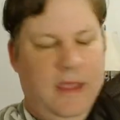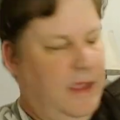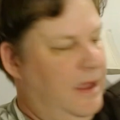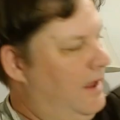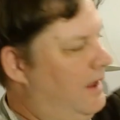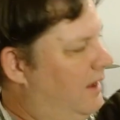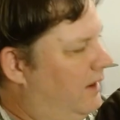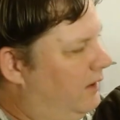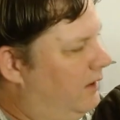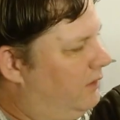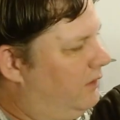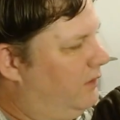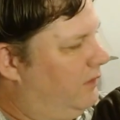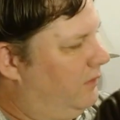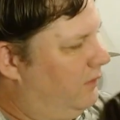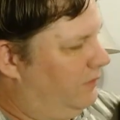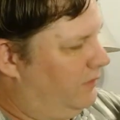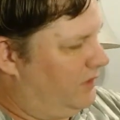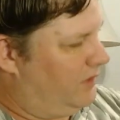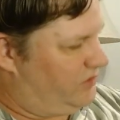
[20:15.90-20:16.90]
and
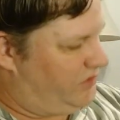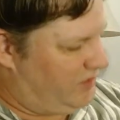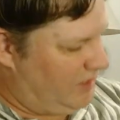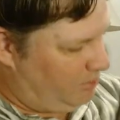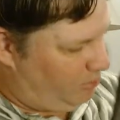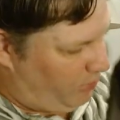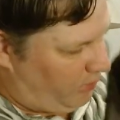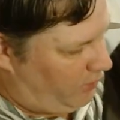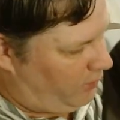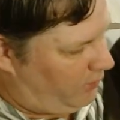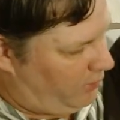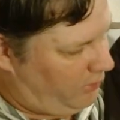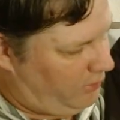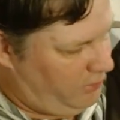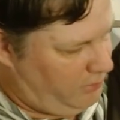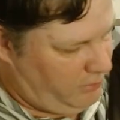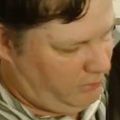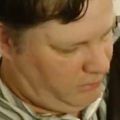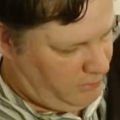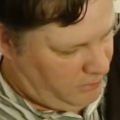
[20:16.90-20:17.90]
the
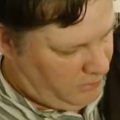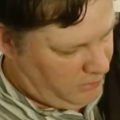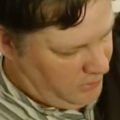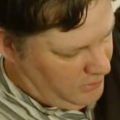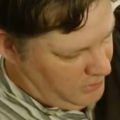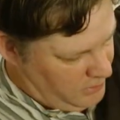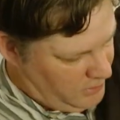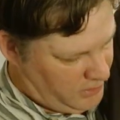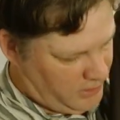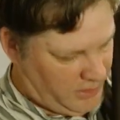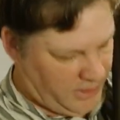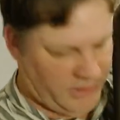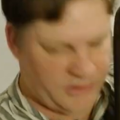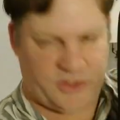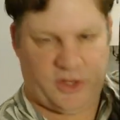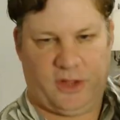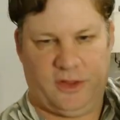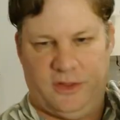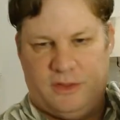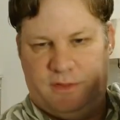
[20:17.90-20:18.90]
zipper
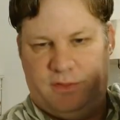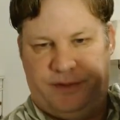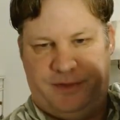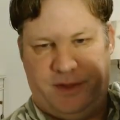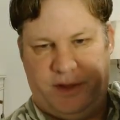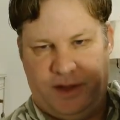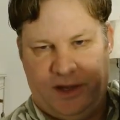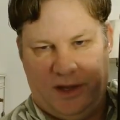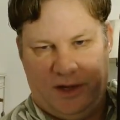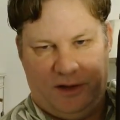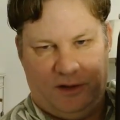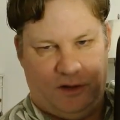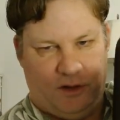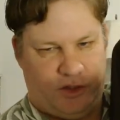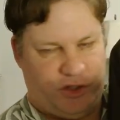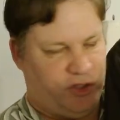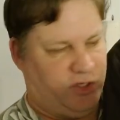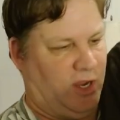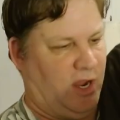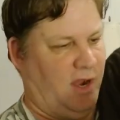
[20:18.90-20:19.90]
is on the
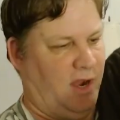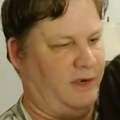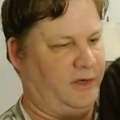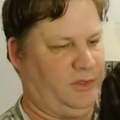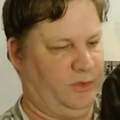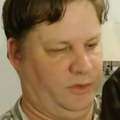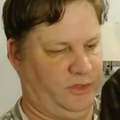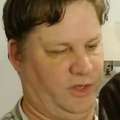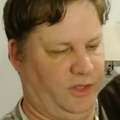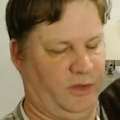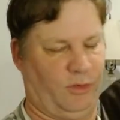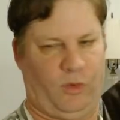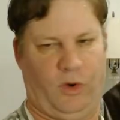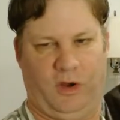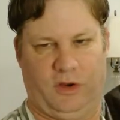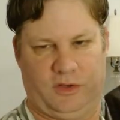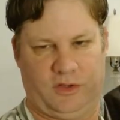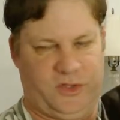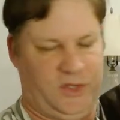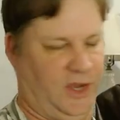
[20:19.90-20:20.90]
English side, so it's on the
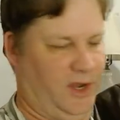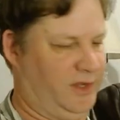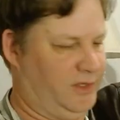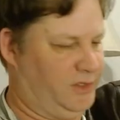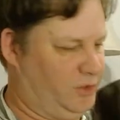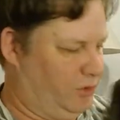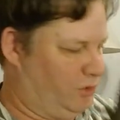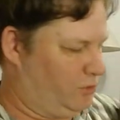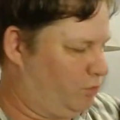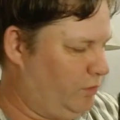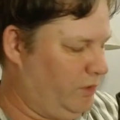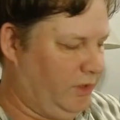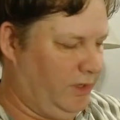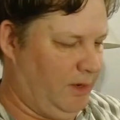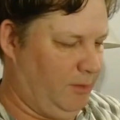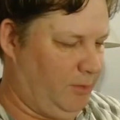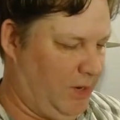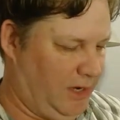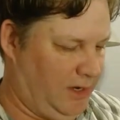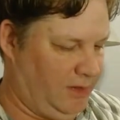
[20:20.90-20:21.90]
wrong side. So it's
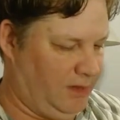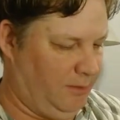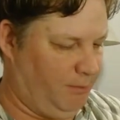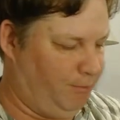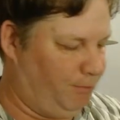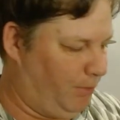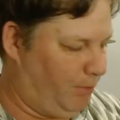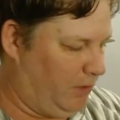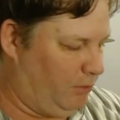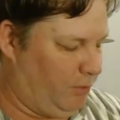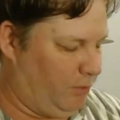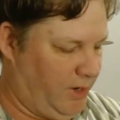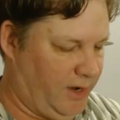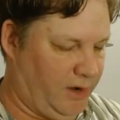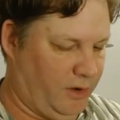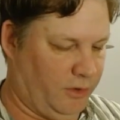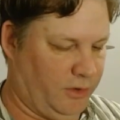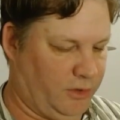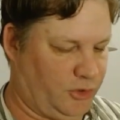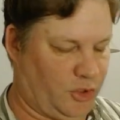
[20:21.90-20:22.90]
really a pain in the butt when
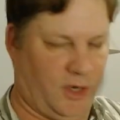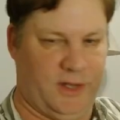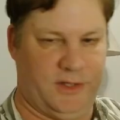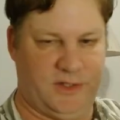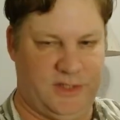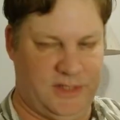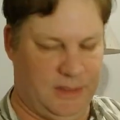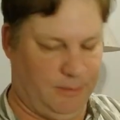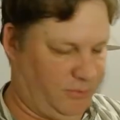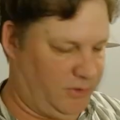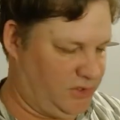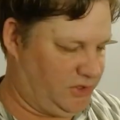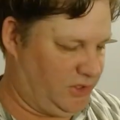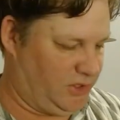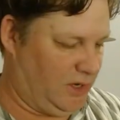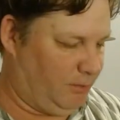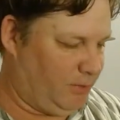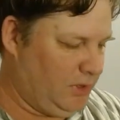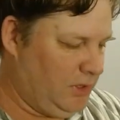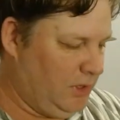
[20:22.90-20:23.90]
I go to try and zip
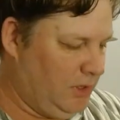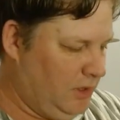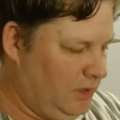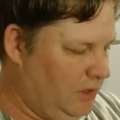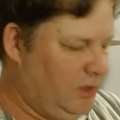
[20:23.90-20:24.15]
this up